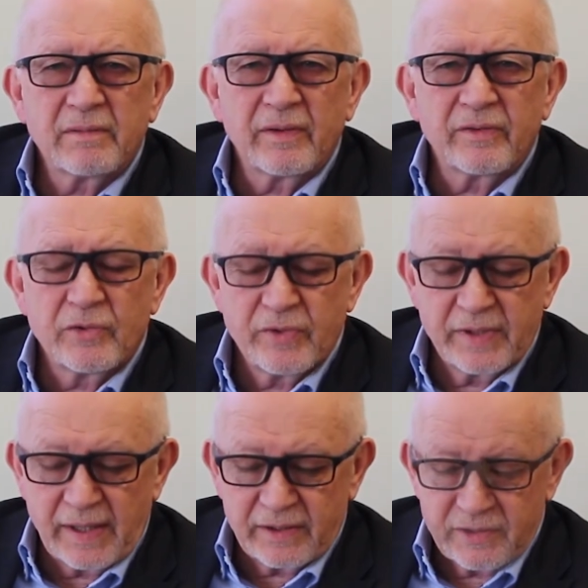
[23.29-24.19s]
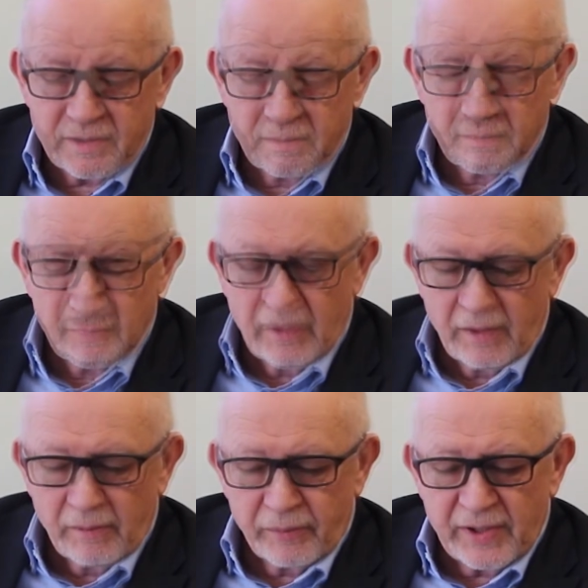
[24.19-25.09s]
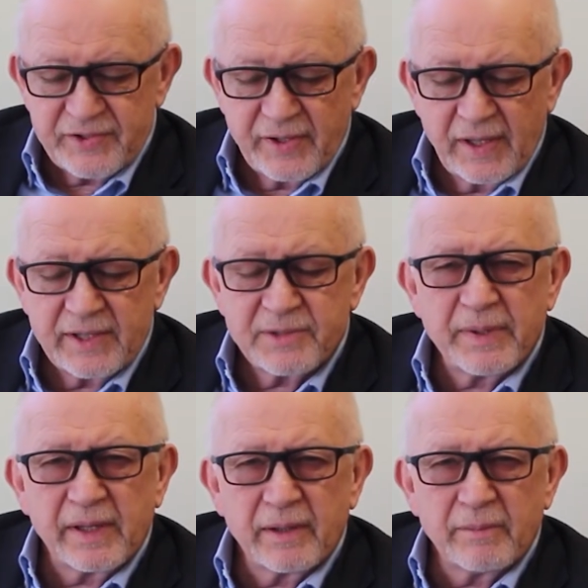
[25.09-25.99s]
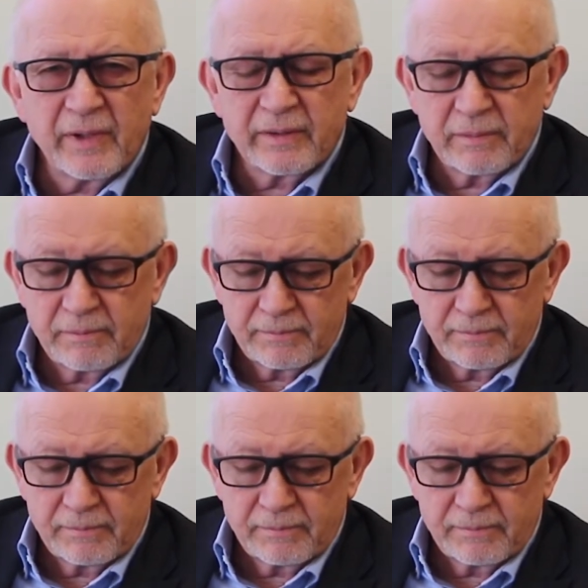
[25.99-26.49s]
and do the next. Press the Let's Begin button.